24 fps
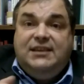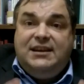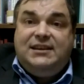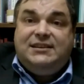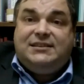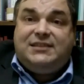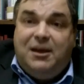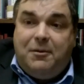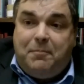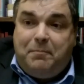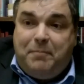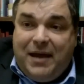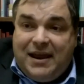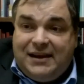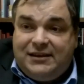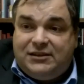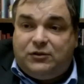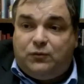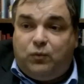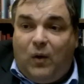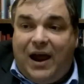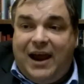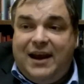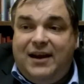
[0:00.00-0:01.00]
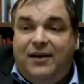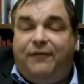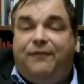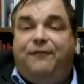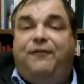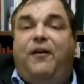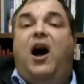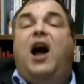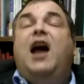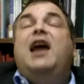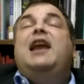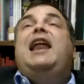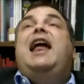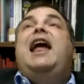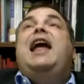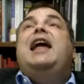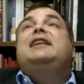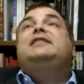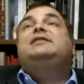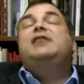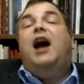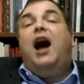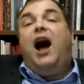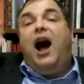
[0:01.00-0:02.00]
is the best way to
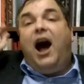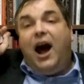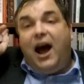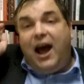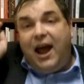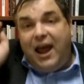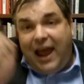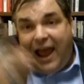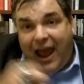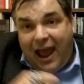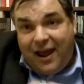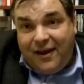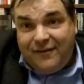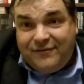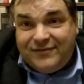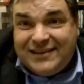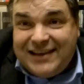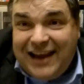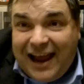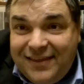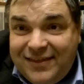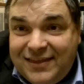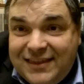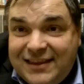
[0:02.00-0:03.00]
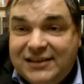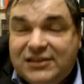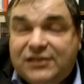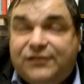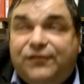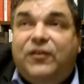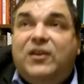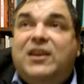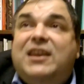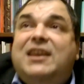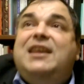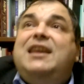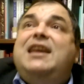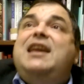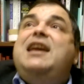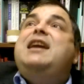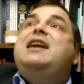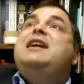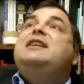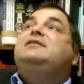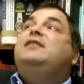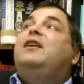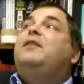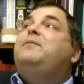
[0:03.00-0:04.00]
finance. I have done this for
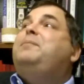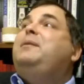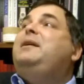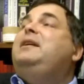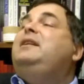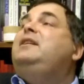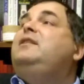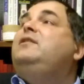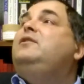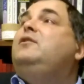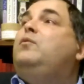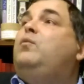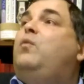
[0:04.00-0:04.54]
years. I've been in the